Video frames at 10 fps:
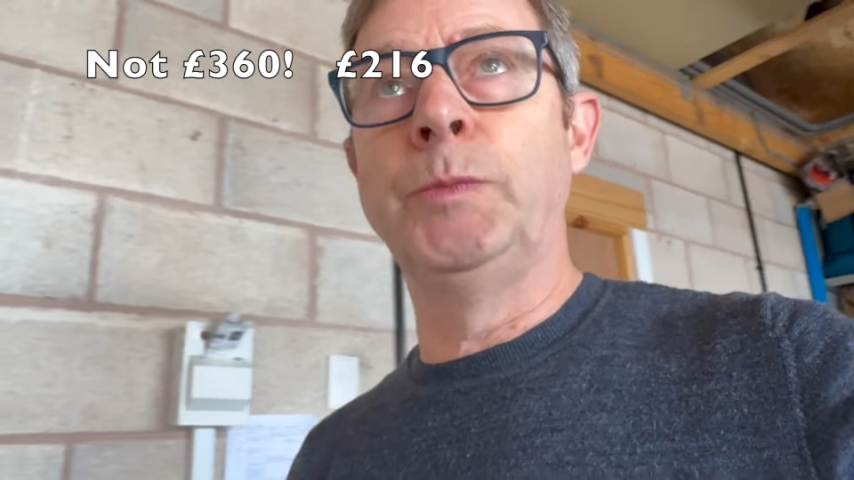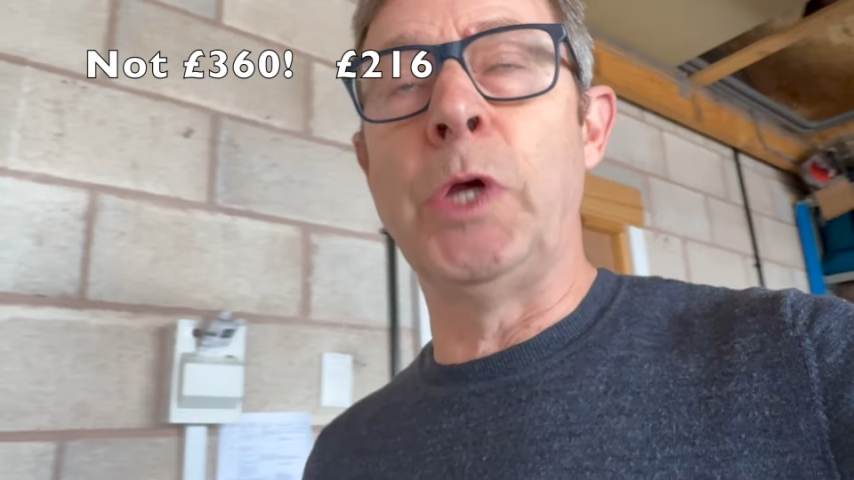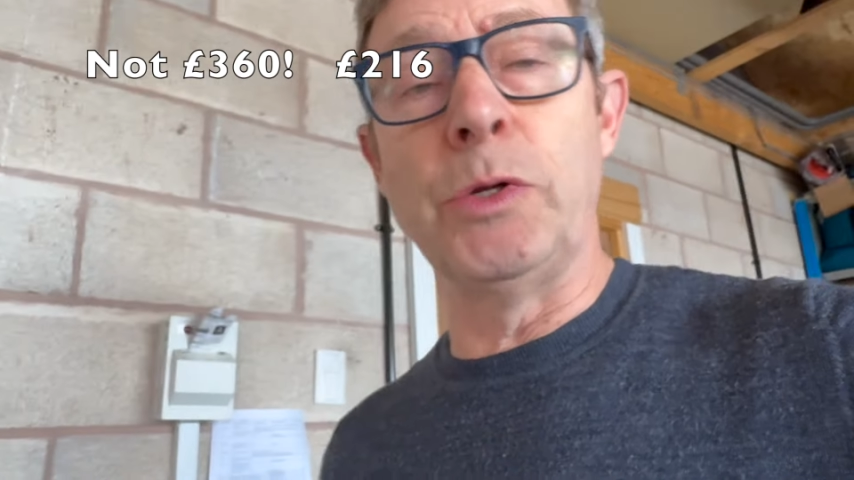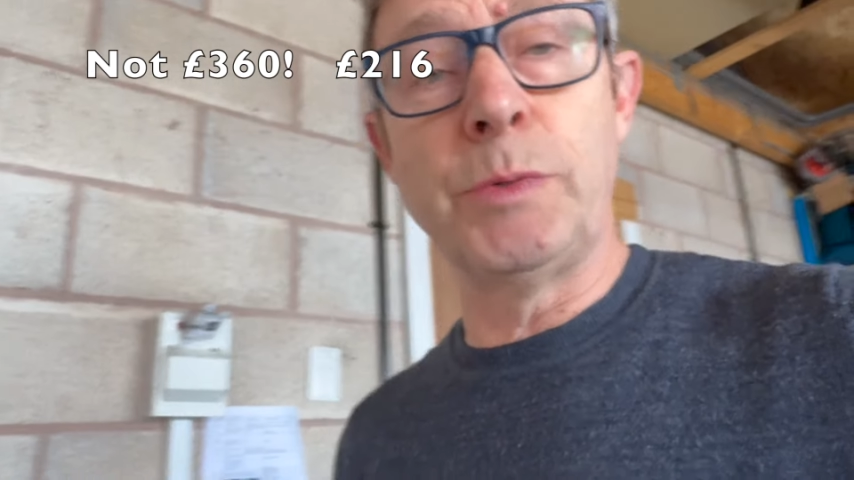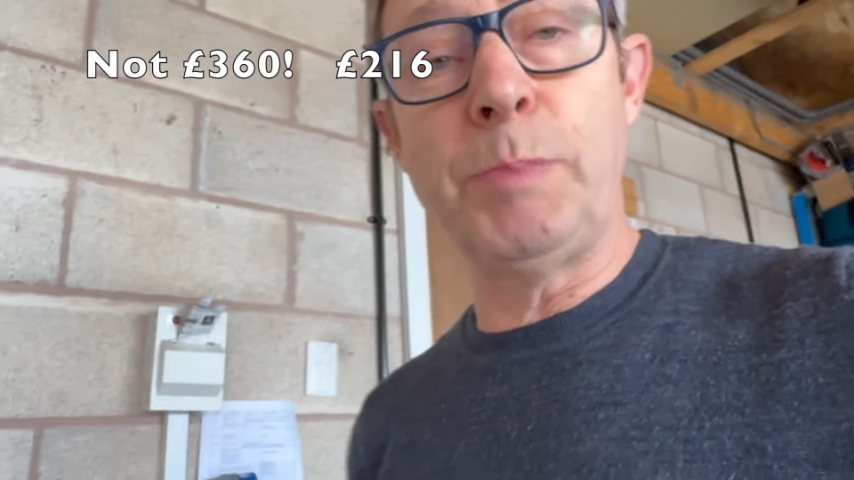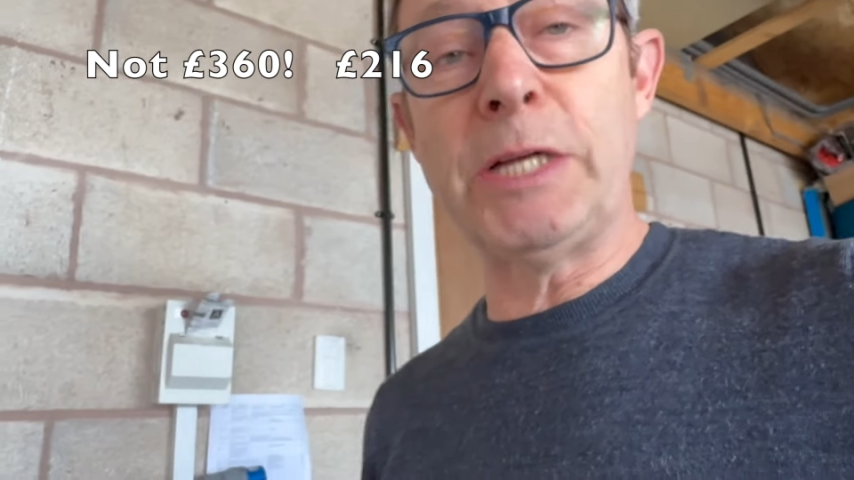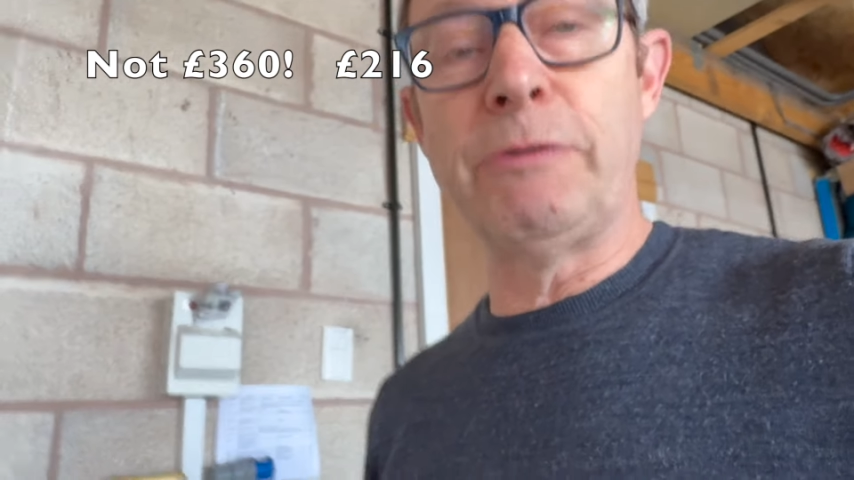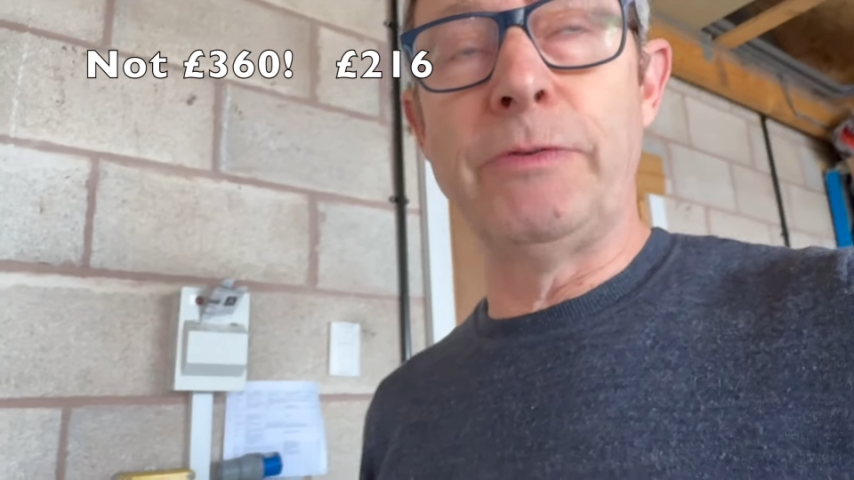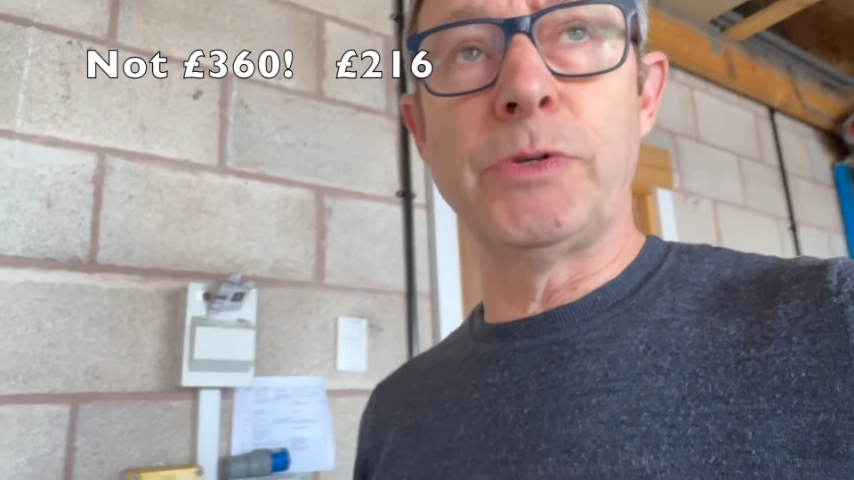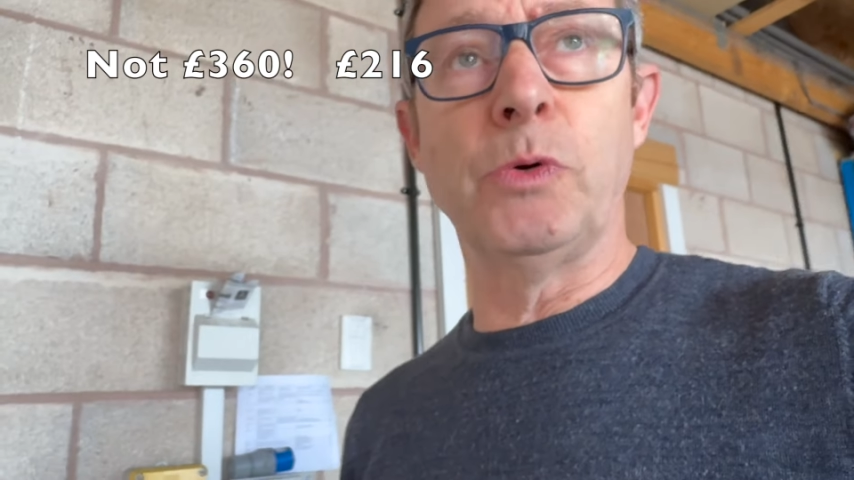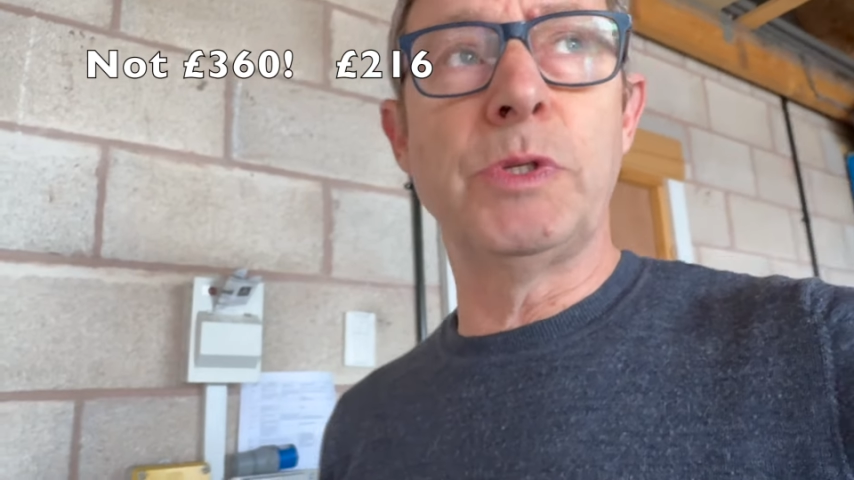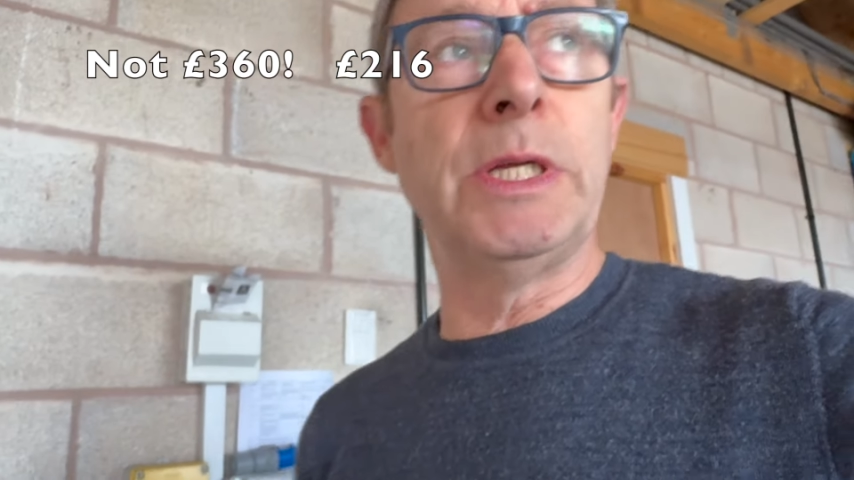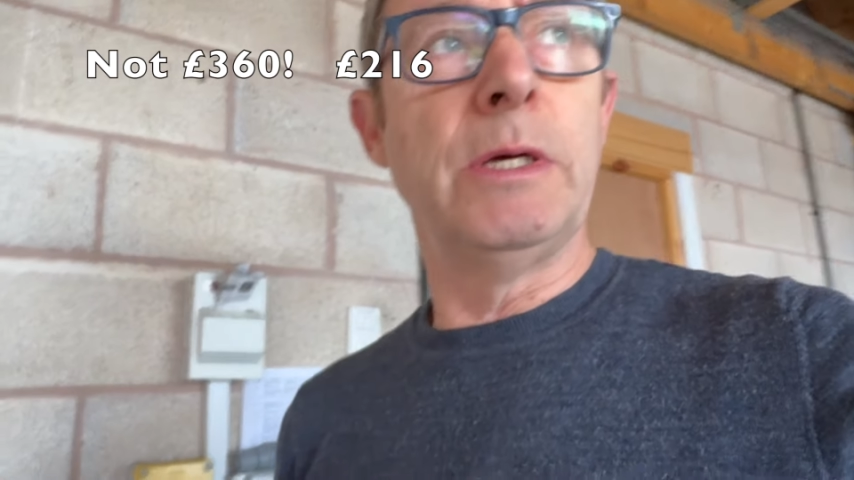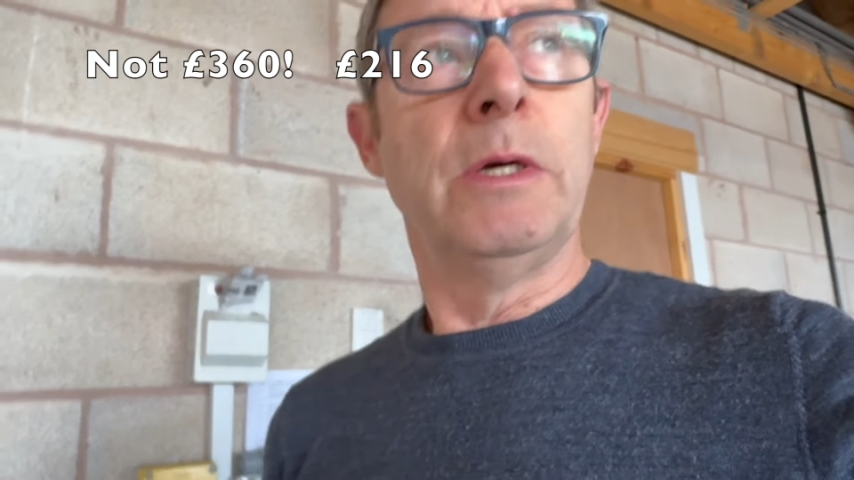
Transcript: So battery sorted.